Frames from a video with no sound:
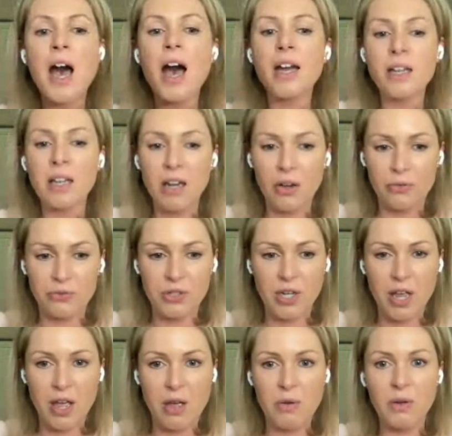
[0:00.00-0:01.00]
I'd love
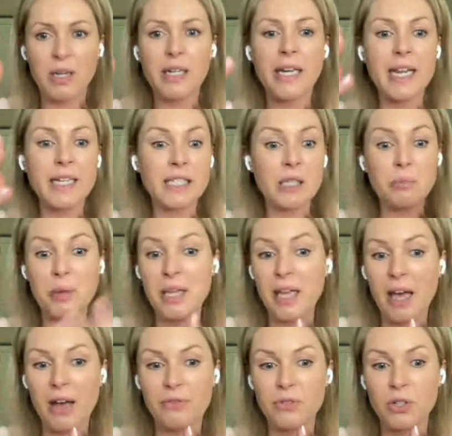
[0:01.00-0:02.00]
to. Let's
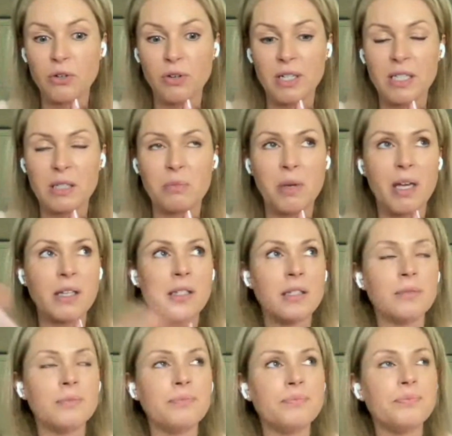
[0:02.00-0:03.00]
speak after Christmas.